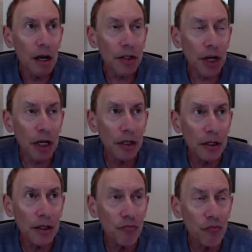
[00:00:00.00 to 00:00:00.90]
And
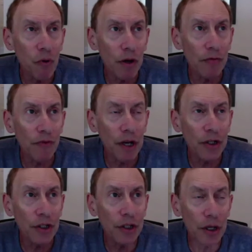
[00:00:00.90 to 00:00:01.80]
secondly, what
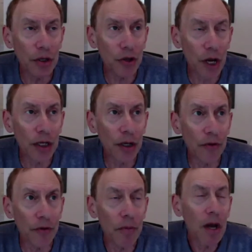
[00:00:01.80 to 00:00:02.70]
advice should I give
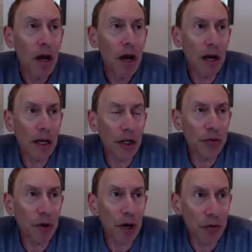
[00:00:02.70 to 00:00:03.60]
them? And I guess
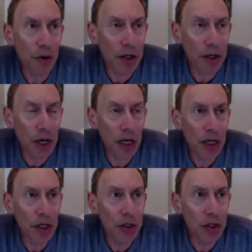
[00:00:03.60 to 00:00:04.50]
what I try to say
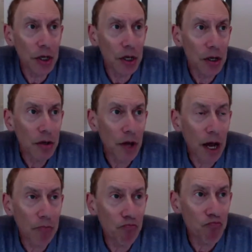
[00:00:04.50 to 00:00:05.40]
is that,